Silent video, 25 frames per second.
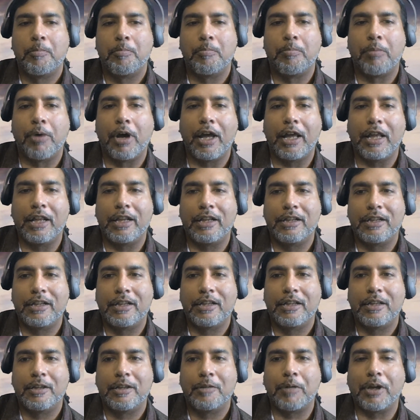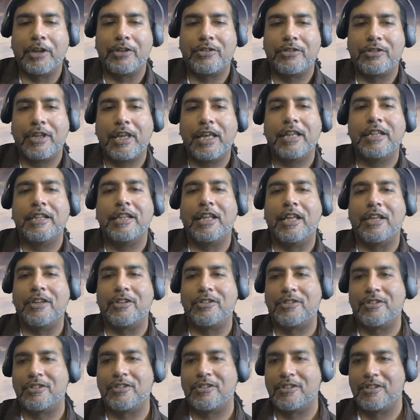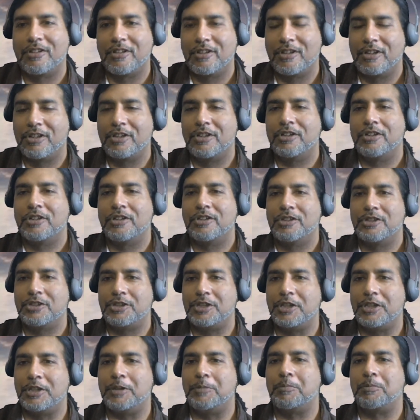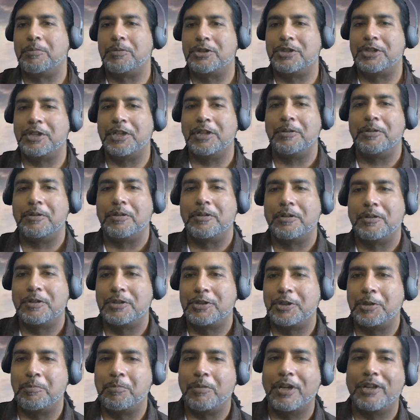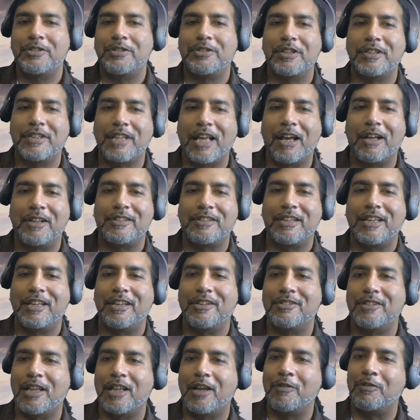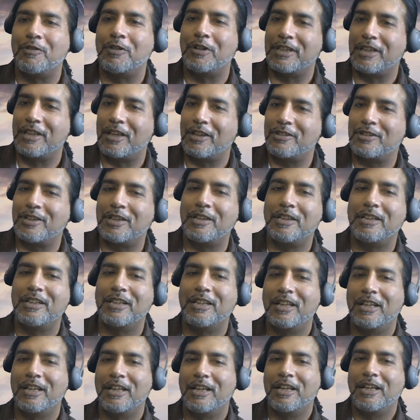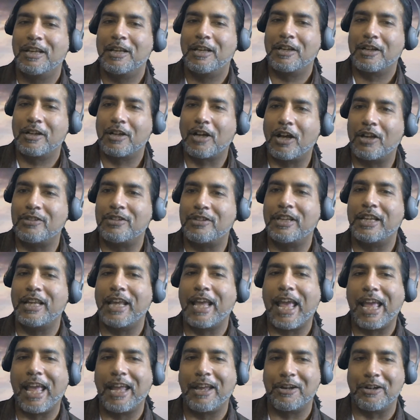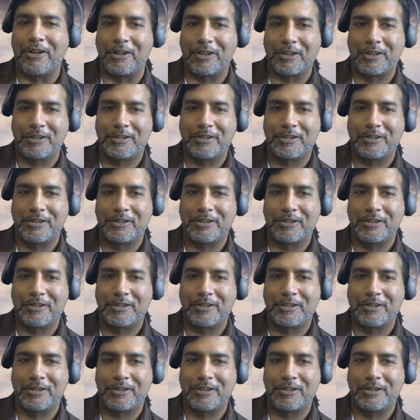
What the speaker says: But by saying this, she brings it down to his level and doesn't cause any anger.